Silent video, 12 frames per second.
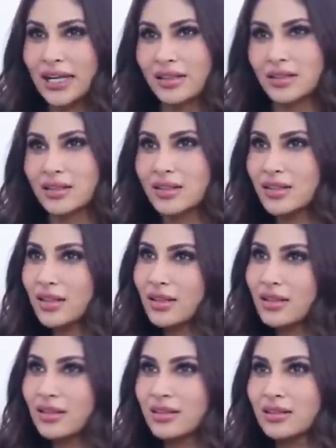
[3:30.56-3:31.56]
and
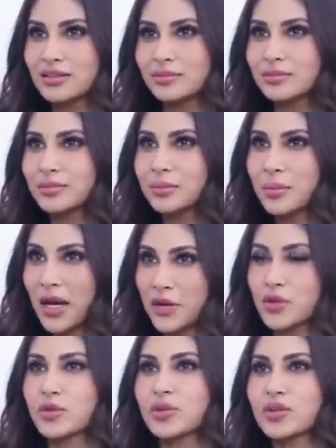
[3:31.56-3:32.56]
I
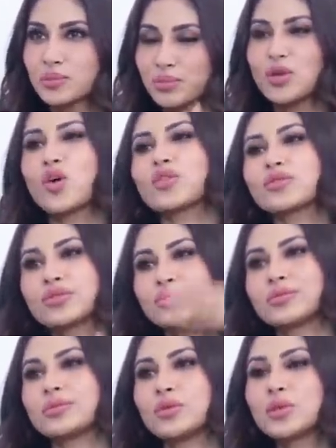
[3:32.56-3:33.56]
don't know,
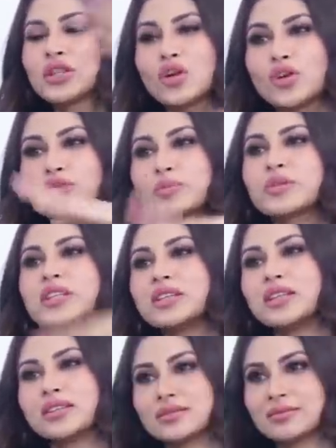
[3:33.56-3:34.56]
with a lot of
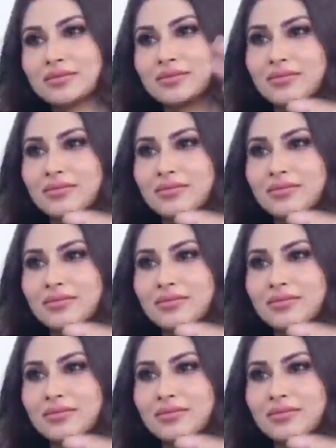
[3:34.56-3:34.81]
breathing.